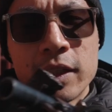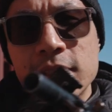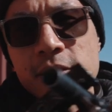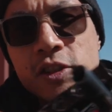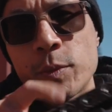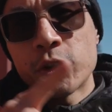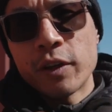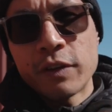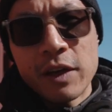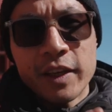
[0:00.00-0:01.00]
this is a Super
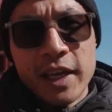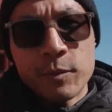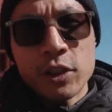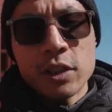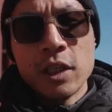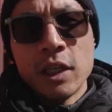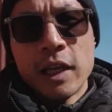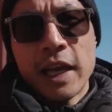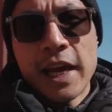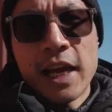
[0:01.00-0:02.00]
35 camera
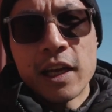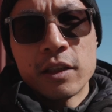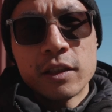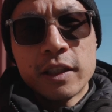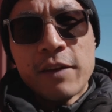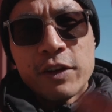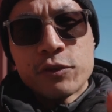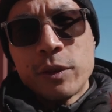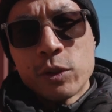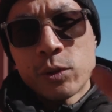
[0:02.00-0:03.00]
and the
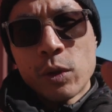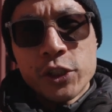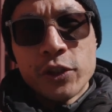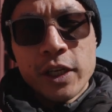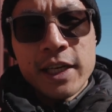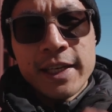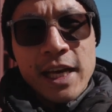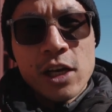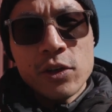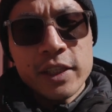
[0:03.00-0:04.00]
FX3, which is what we're shooting on now,